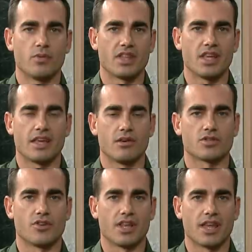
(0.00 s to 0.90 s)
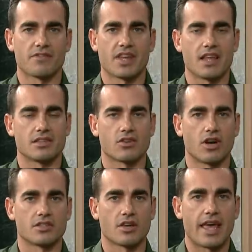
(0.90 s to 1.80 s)
with the Eels on the left-hand
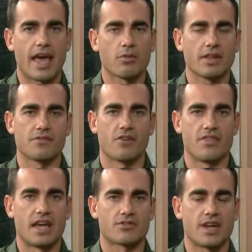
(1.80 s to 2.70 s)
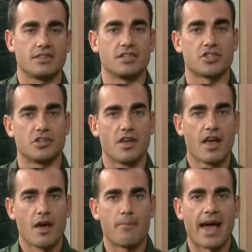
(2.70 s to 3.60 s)
side. So how will he find that transition
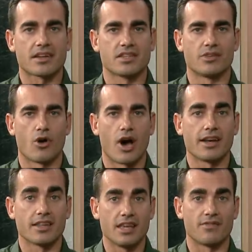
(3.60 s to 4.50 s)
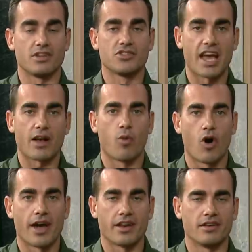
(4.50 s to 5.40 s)
back to the right, given Jack
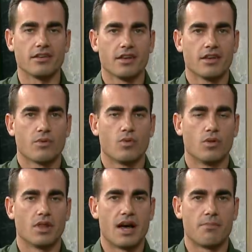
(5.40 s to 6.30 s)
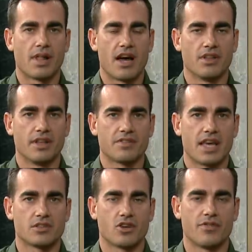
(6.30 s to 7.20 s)
Wighton will uh, play on the
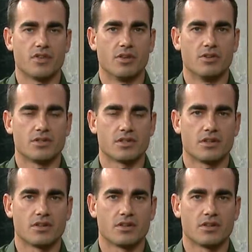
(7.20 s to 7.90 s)
left-hand side for the Blues?